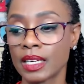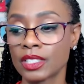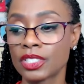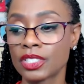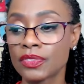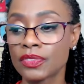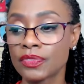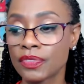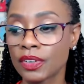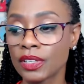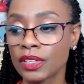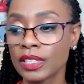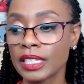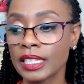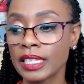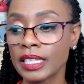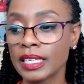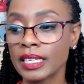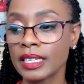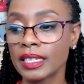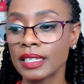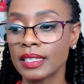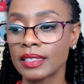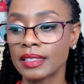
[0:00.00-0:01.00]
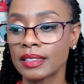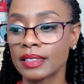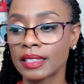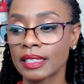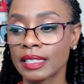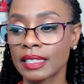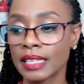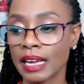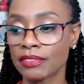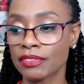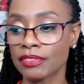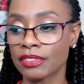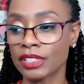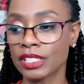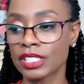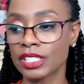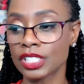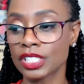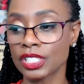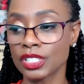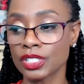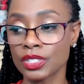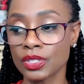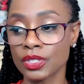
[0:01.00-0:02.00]
To fully
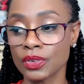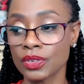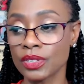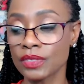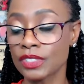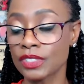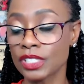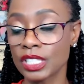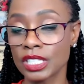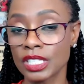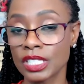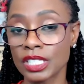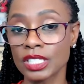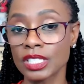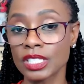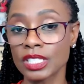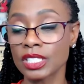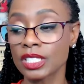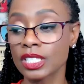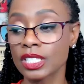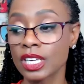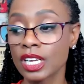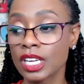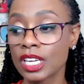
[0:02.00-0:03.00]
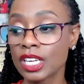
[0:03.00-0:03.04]
leverage her zone of genius,